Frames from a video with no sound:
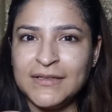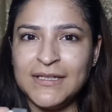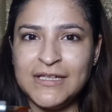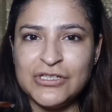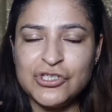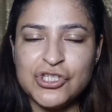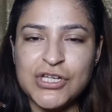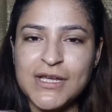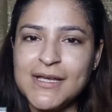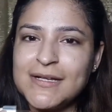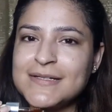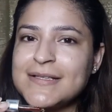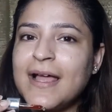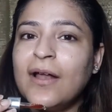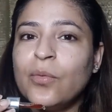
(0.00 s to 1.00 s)
the
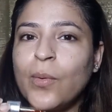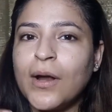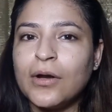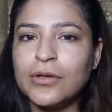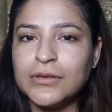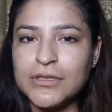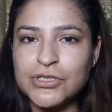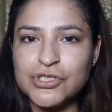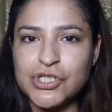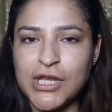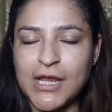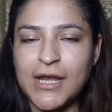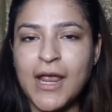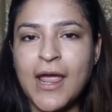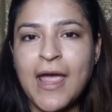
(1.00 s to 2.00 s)
cheeks, and one on the
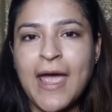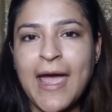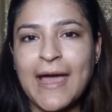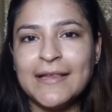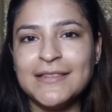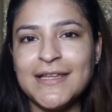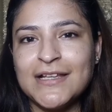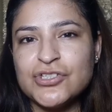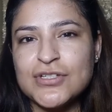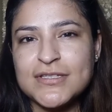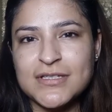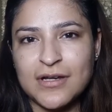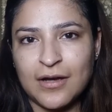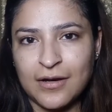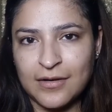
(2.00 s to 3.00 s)
chin, and then
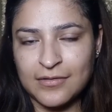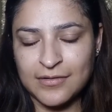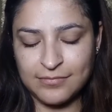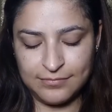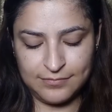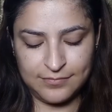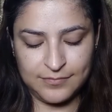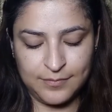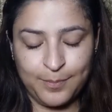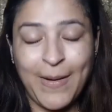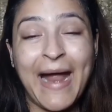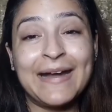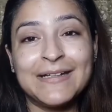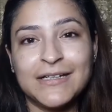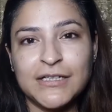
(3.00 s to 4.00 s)
just
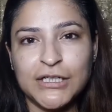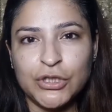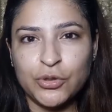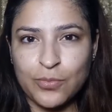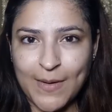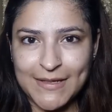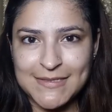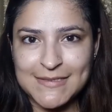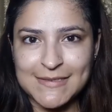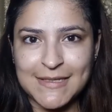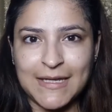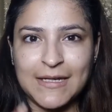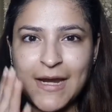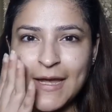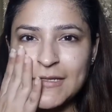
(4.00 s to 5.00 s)
pat it into my
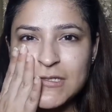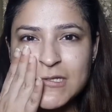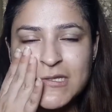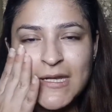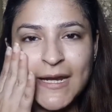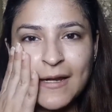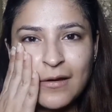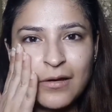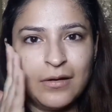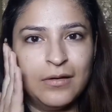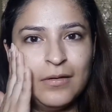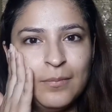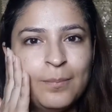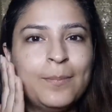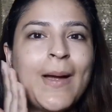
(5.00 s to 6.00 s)
skin. I just like
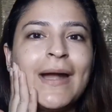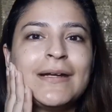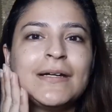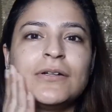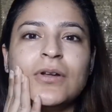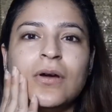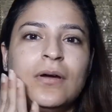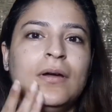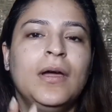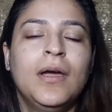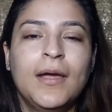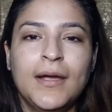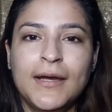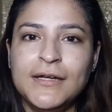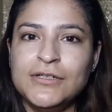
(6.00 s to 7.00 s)
pat it
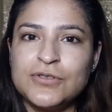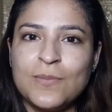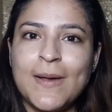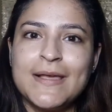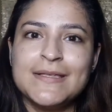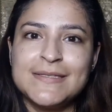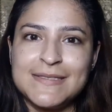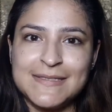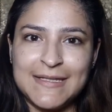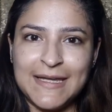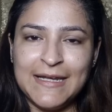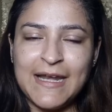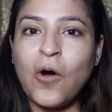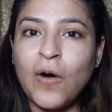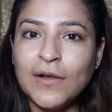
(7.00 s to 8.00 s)
into my
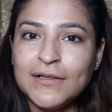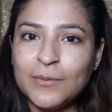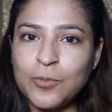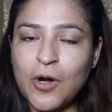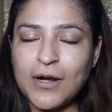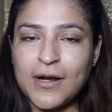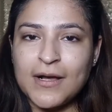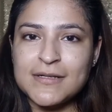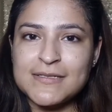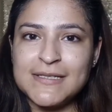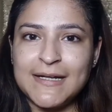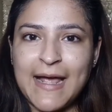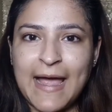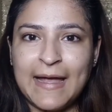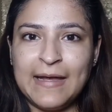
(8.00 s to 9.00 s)
skin. All the products
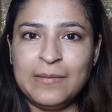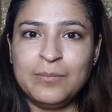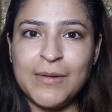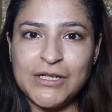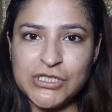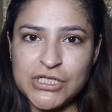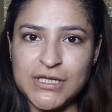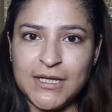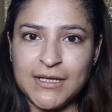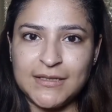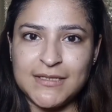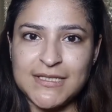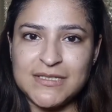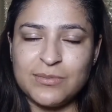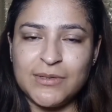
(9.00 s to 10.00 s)
that I am mentioning
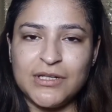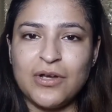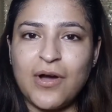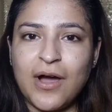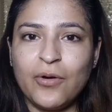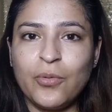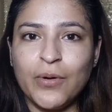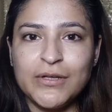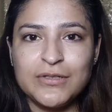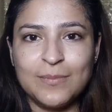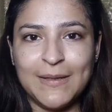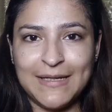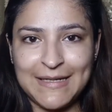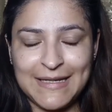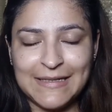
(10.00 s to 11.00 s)
in this video are going to
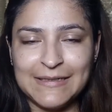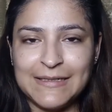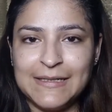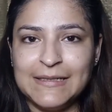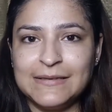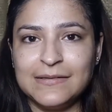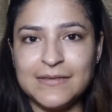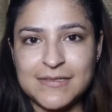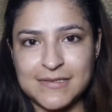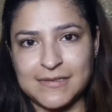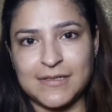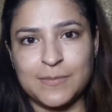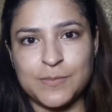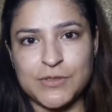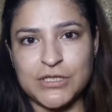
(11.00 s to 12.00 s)
be linked in the
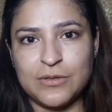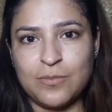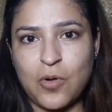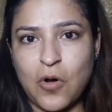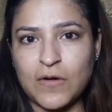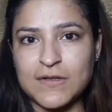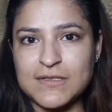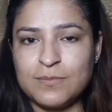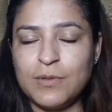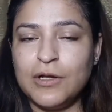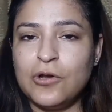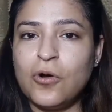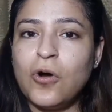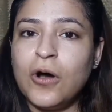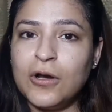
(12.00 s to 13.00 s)
description box
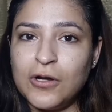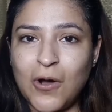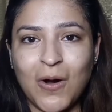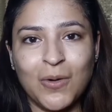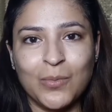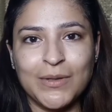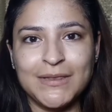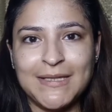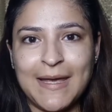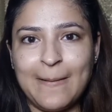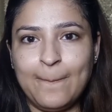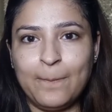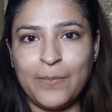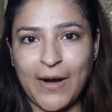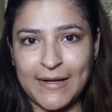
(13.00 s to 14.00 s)
below, along with
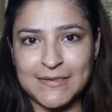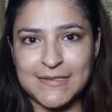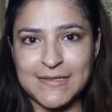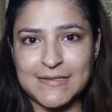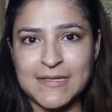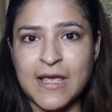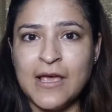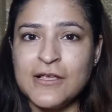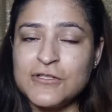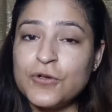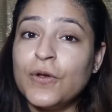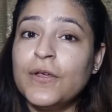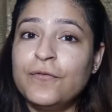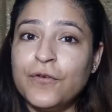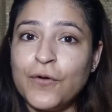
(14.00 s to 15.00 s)
their prices.
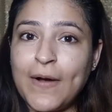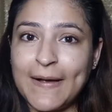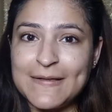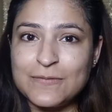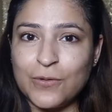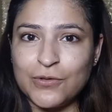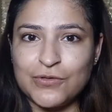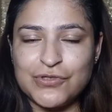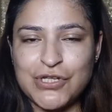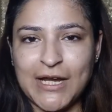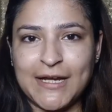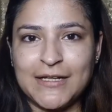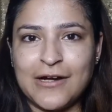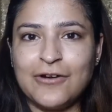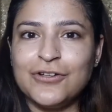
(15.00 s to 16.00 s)
So if you guys want to
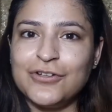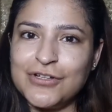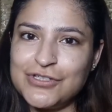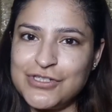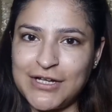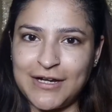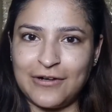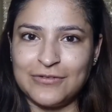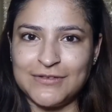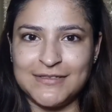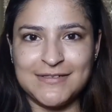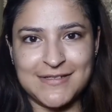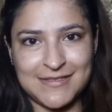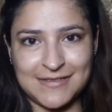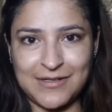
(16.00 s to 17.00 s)
check it out, you can check out
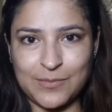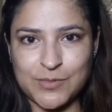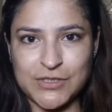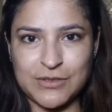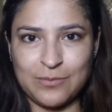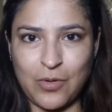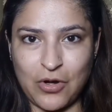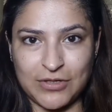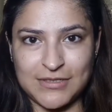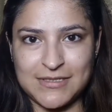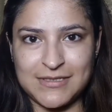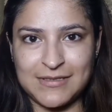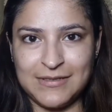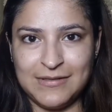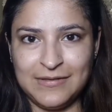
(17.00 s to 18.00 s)
the description
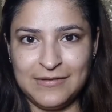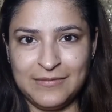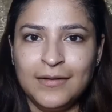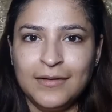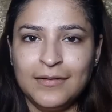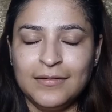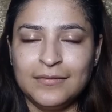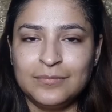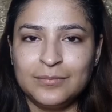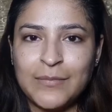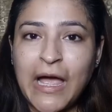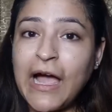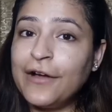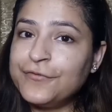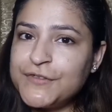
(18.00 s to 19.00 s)
box.
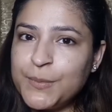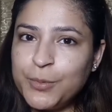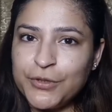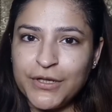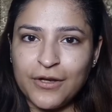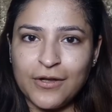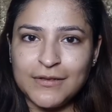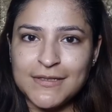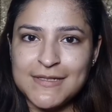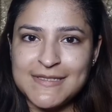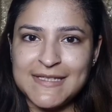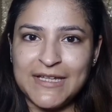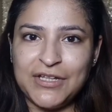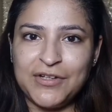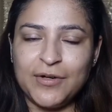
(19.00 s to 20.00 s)
After putting on the
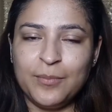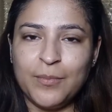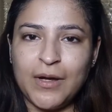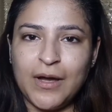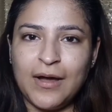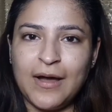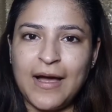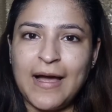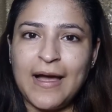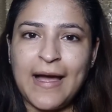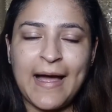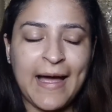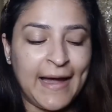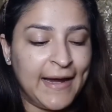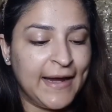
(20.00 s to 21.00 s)
serum,
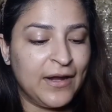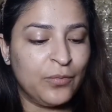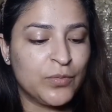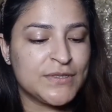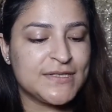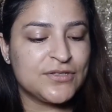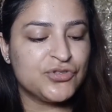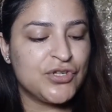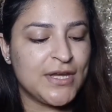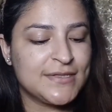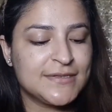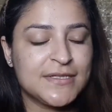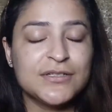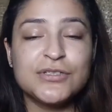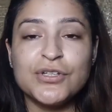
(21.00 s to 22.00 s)
I was
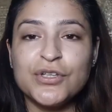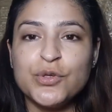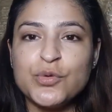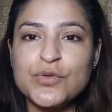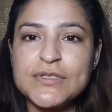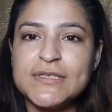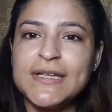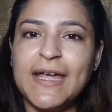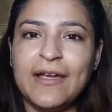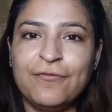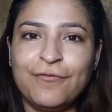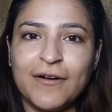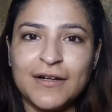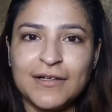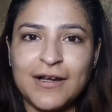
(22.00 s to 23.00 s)
suggested to use the
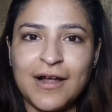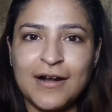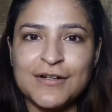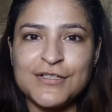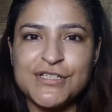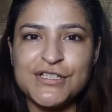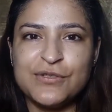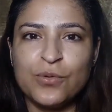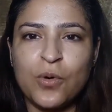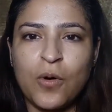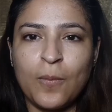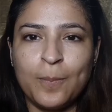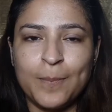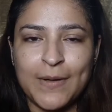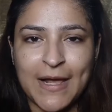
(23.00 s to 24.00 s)
Effaclar
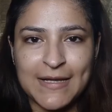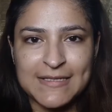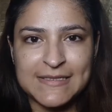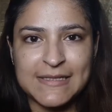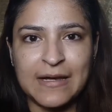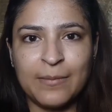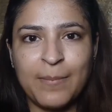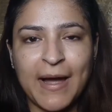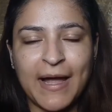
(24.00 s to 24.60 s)
Duo Plus